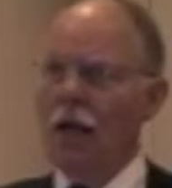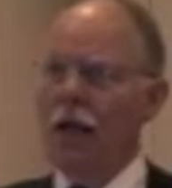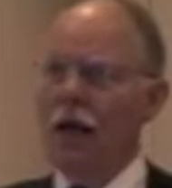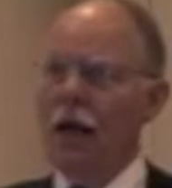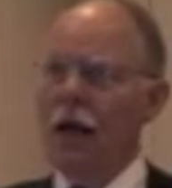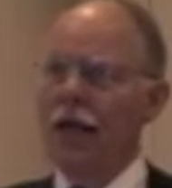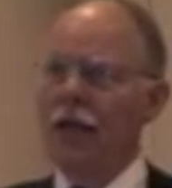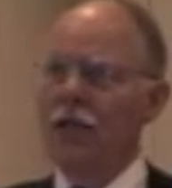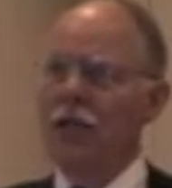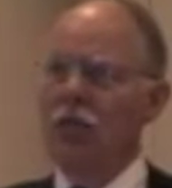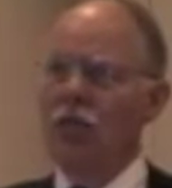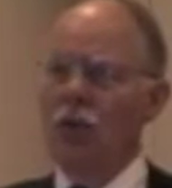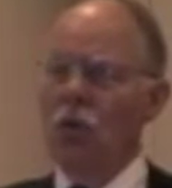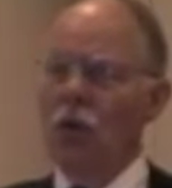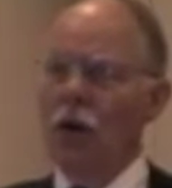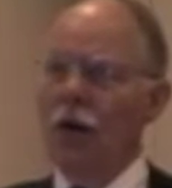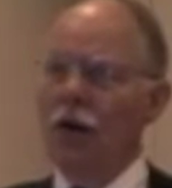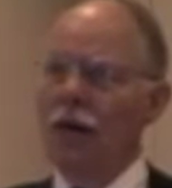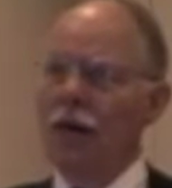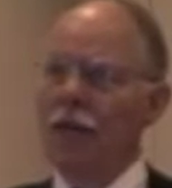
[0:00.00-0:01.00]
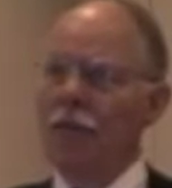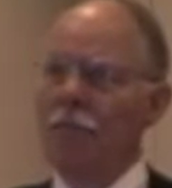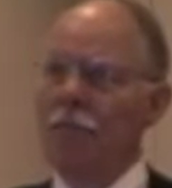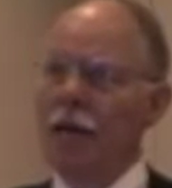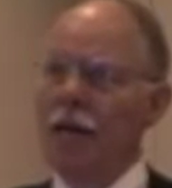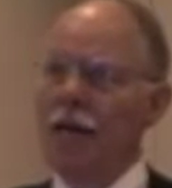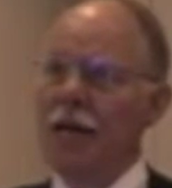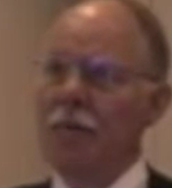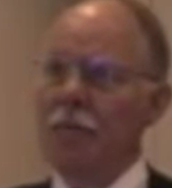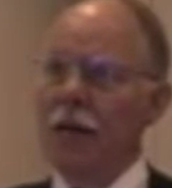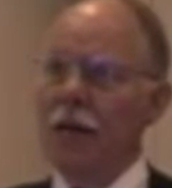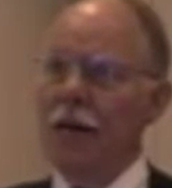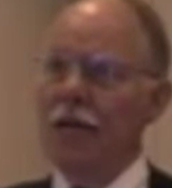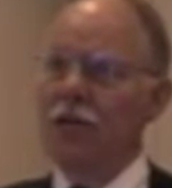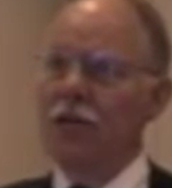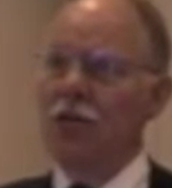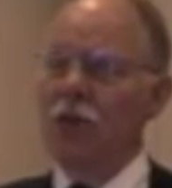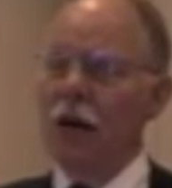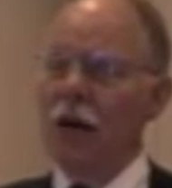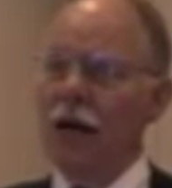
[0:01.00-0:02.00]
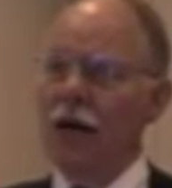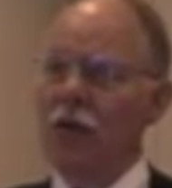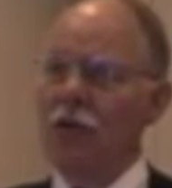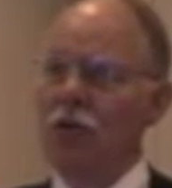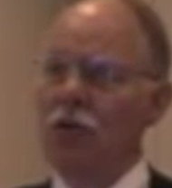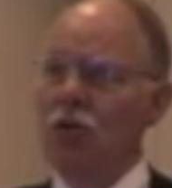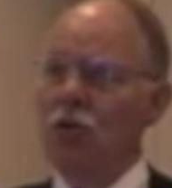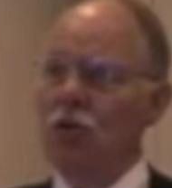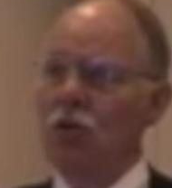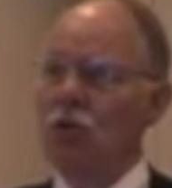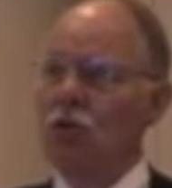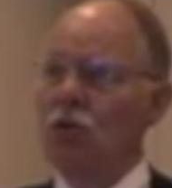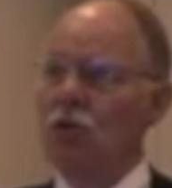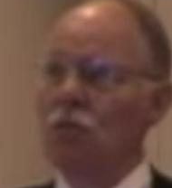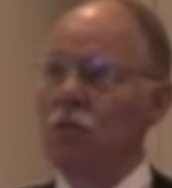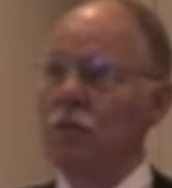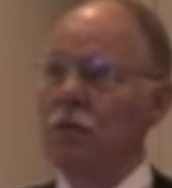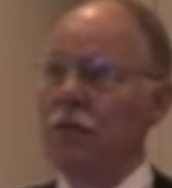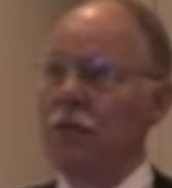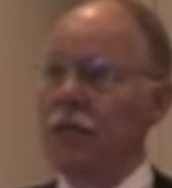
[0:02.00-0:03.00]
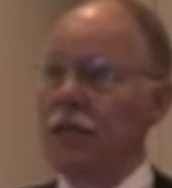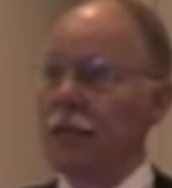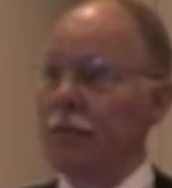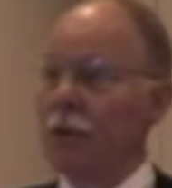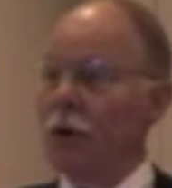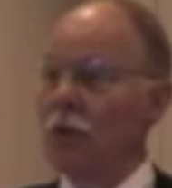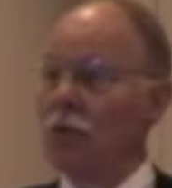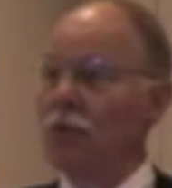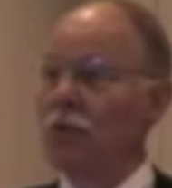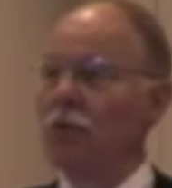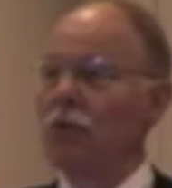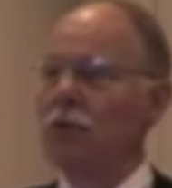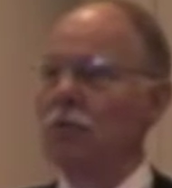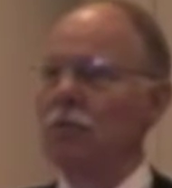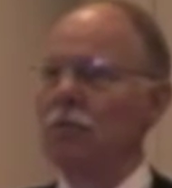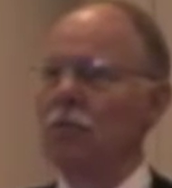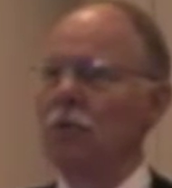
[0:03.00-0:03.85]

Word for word: Uh, historically, many, many trials used placebos.